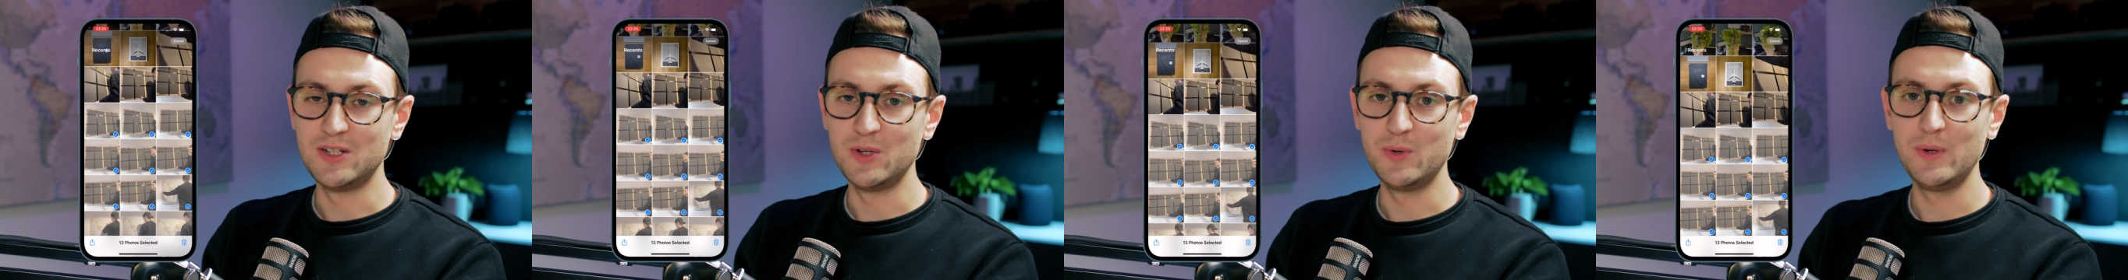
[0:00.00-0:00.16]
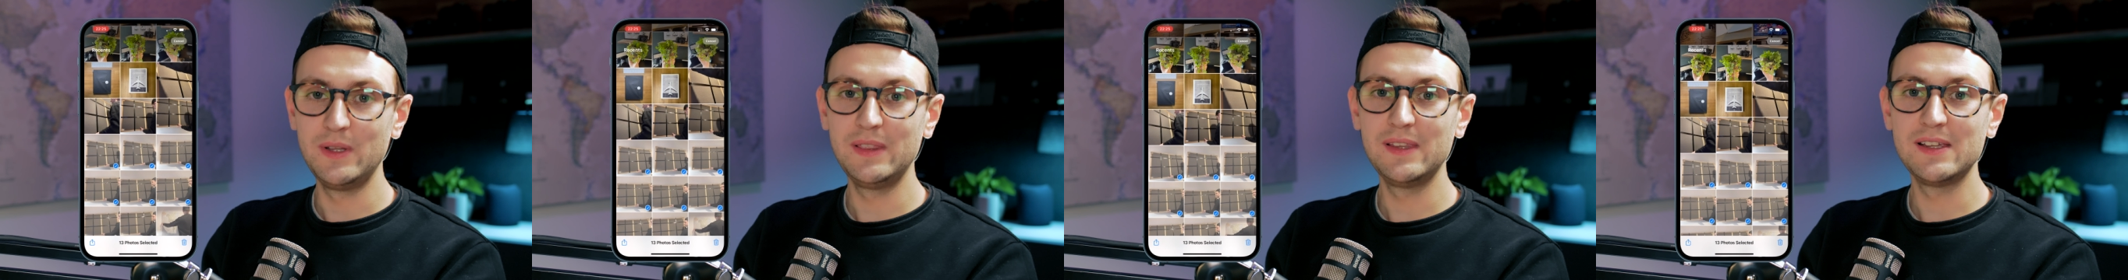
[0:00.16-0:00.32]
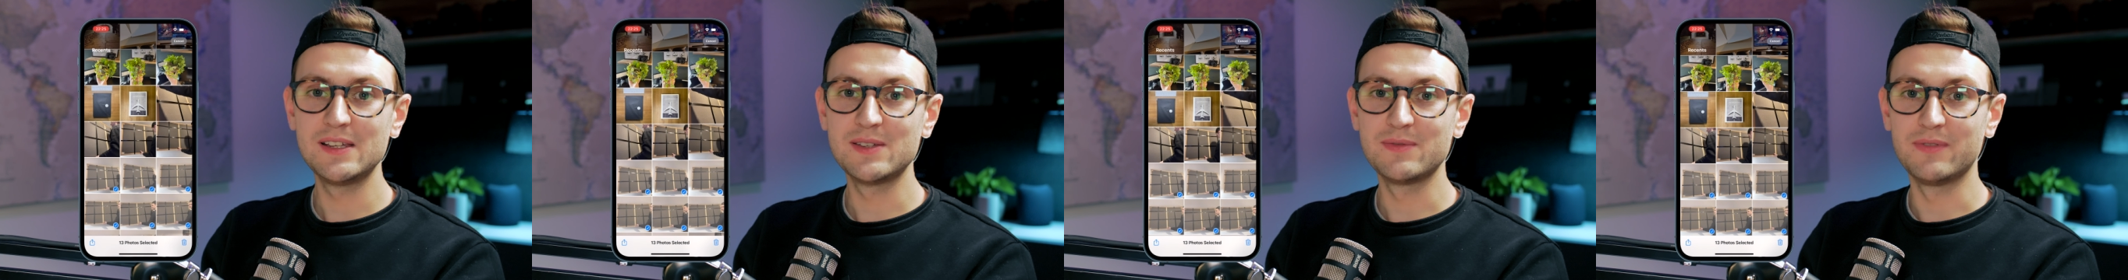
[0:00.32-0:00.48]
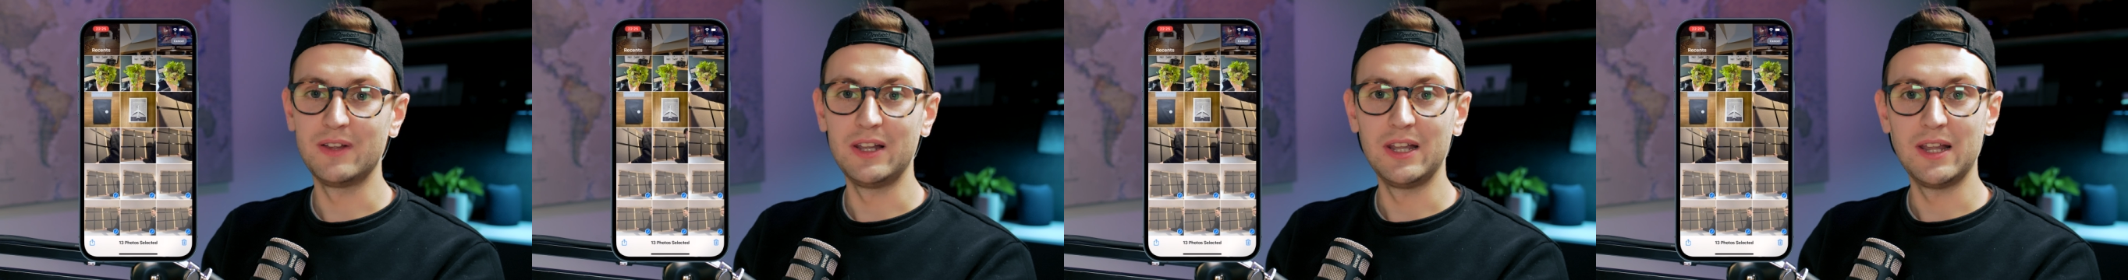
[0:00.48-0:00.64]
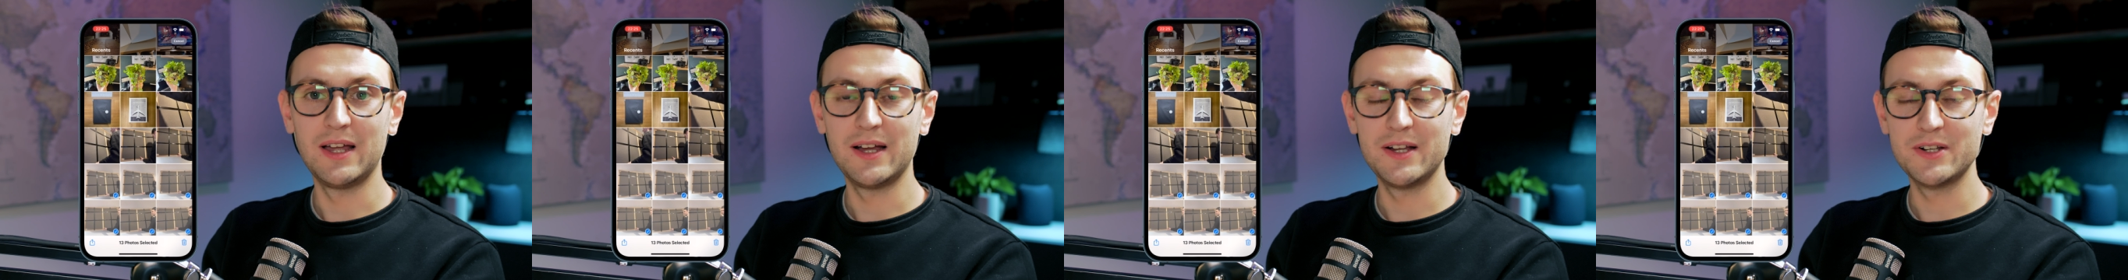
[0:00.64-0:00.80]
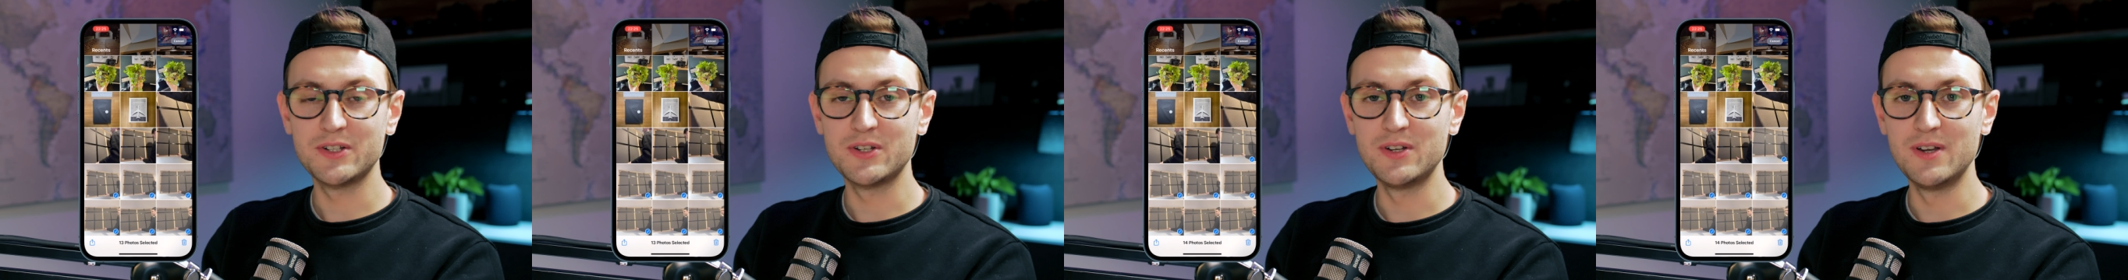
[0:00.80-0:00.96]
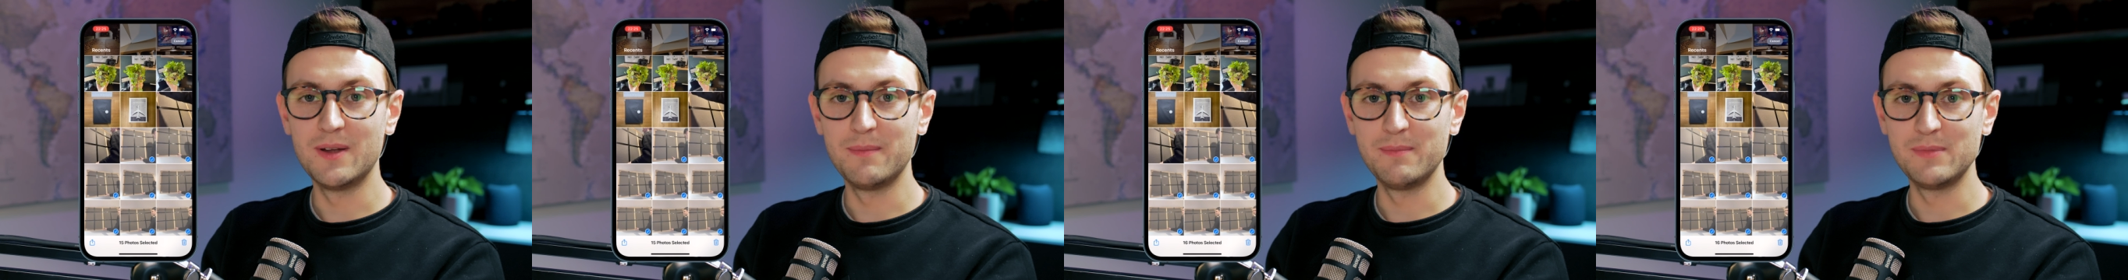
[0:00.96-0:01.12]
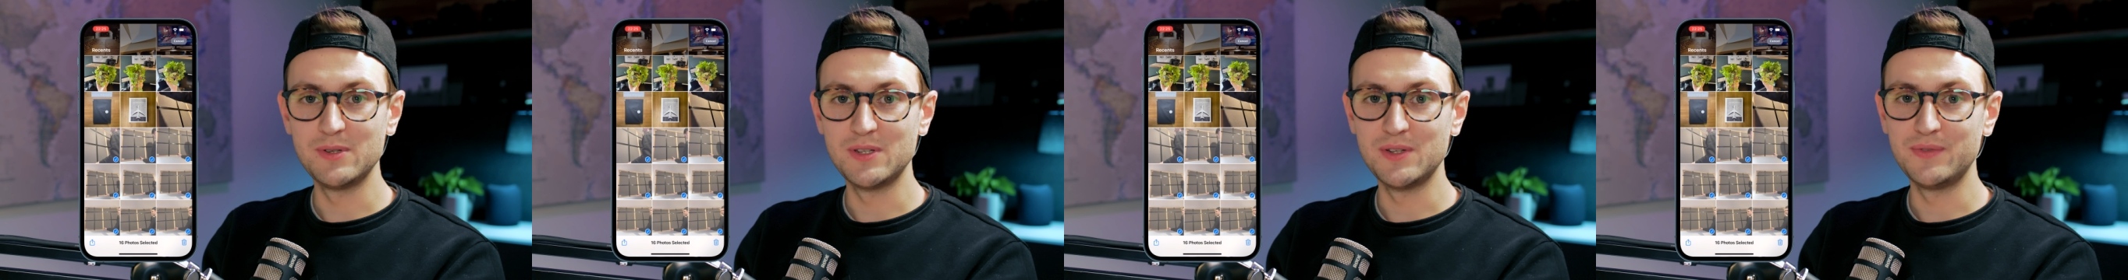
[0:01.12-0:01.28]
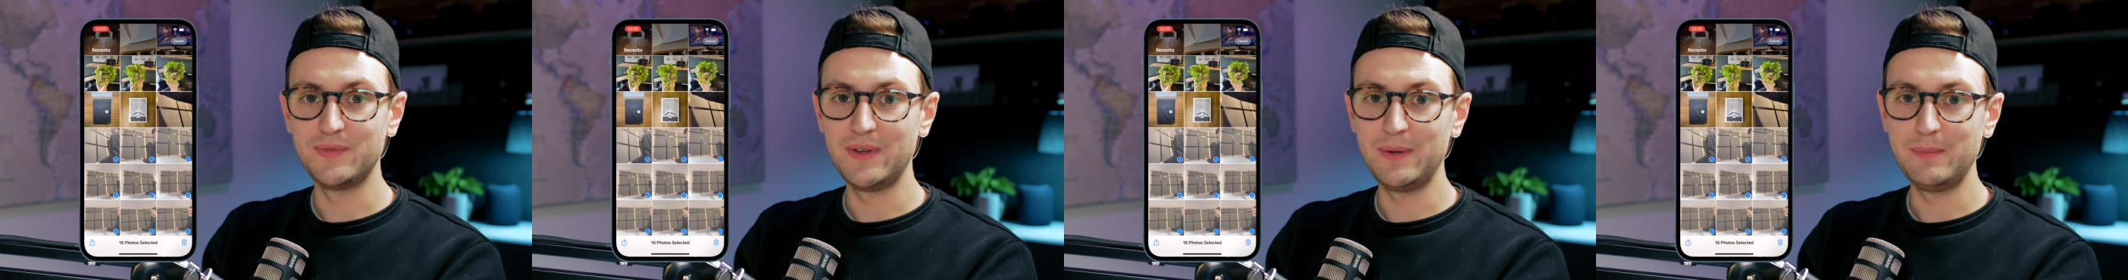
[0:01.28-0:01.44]
doing this for large
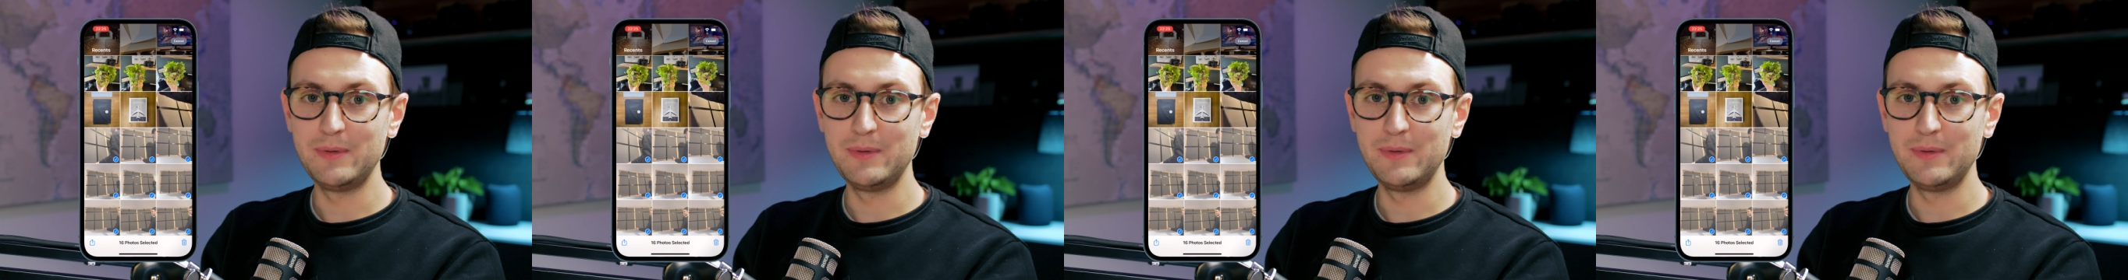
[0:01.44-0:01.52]
numbers of